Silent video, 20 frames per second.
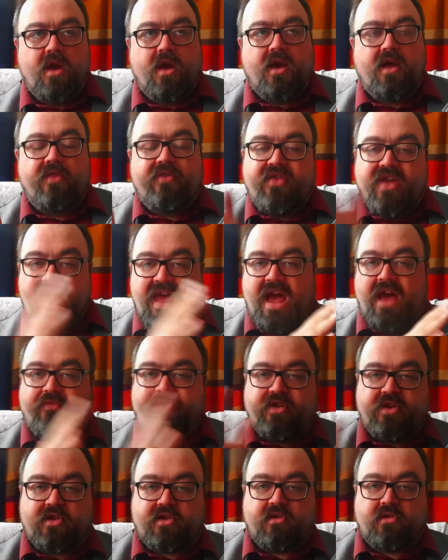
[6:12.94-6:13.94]
they have
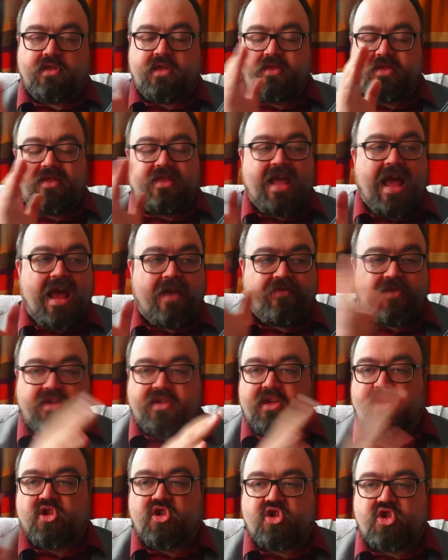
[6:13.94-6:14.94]

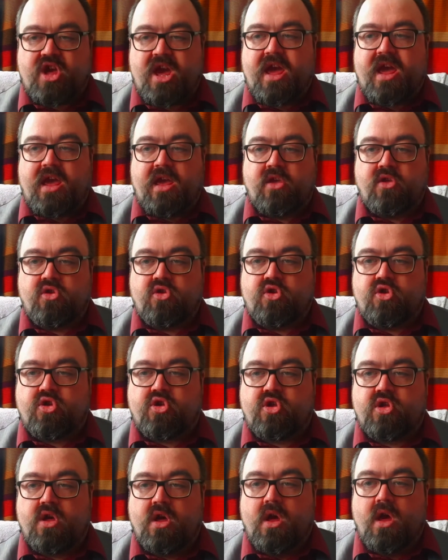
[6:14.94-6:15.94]
this
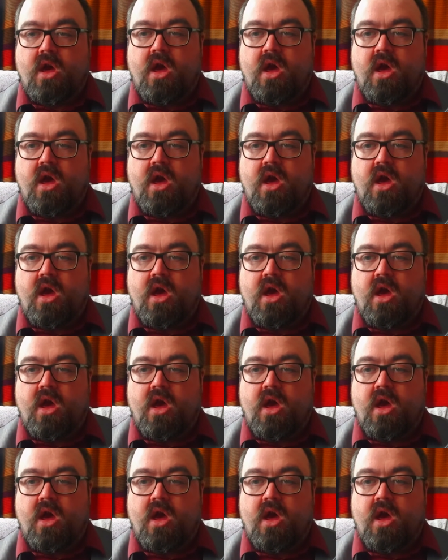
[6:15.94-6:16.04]
exchange